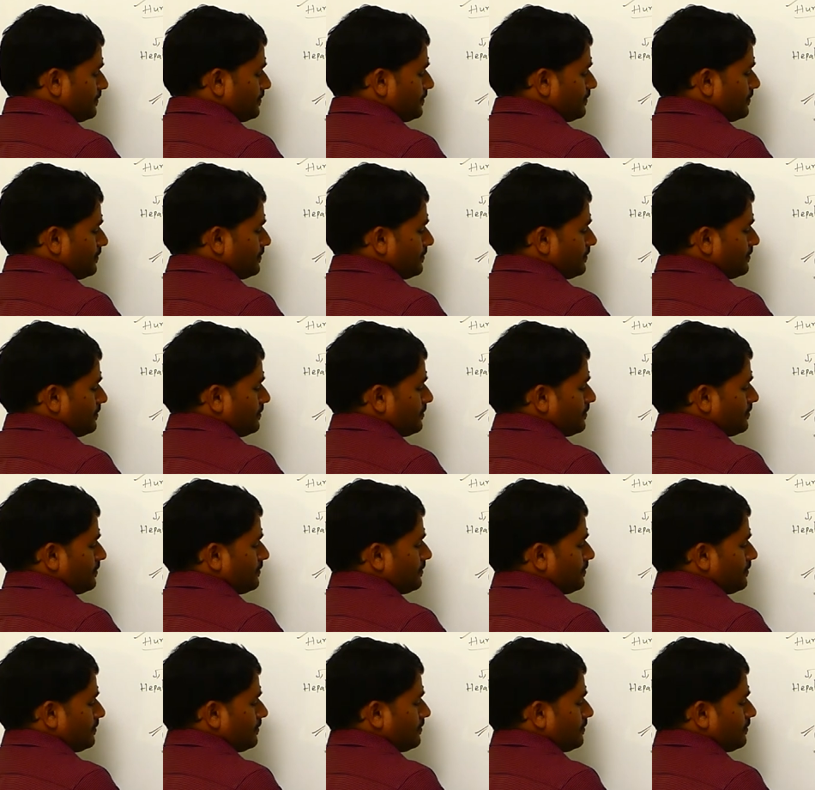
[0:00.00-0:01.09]

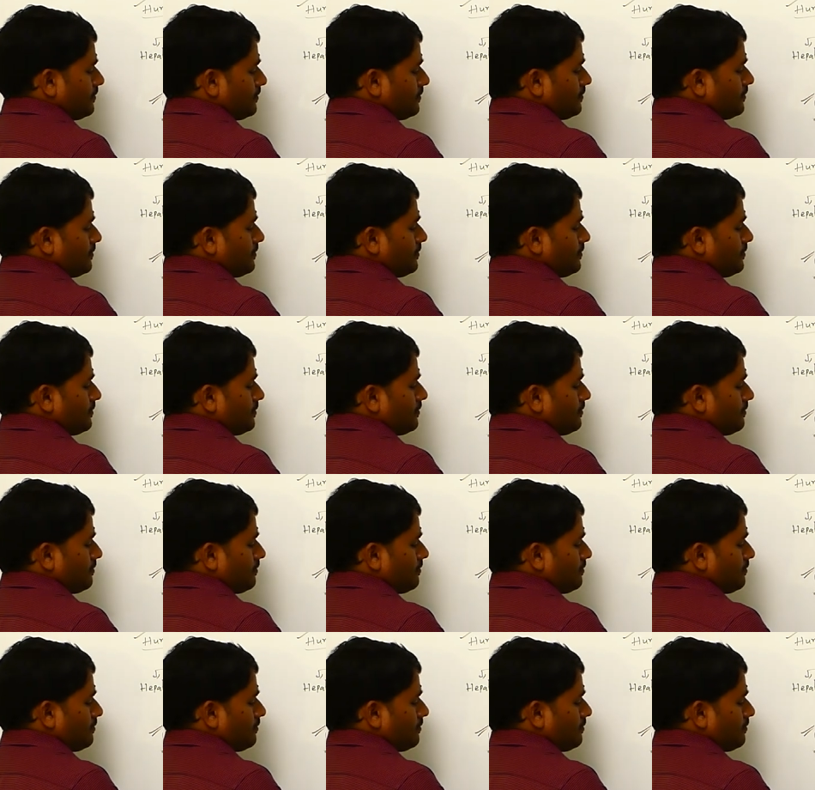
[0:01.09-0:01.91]
Nobody speaks.